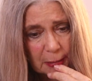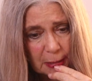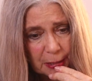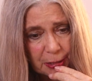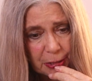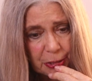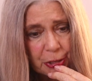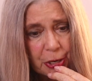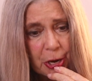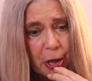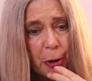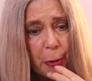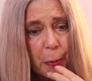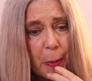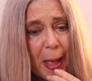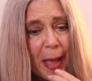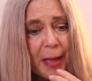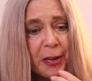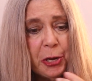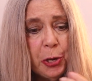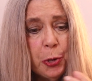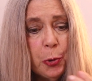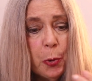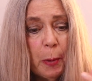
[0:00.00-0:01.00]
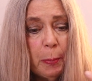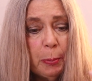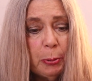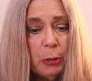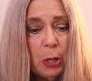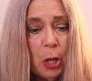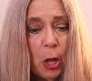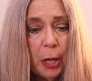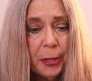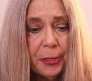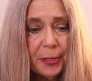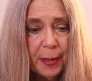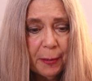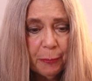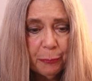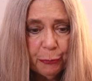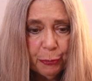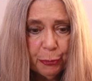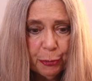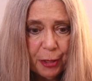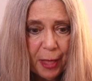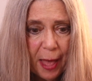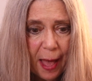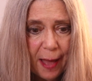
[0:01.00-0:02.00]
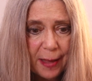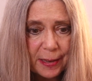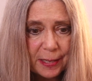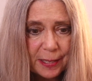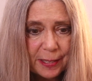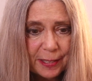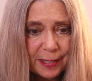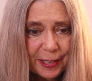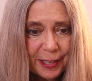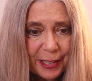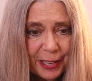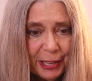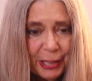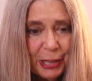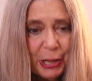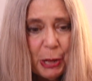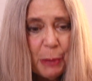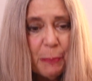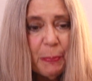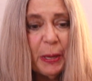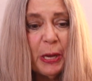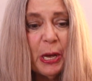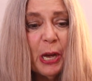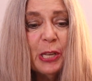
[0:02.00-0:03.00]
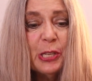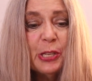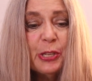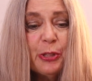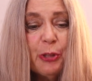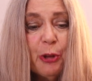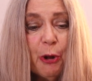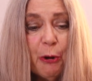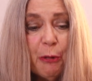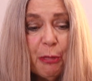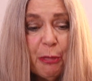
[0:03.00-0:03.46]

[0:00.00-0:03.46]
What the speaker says: You know, and you applaud them for that because their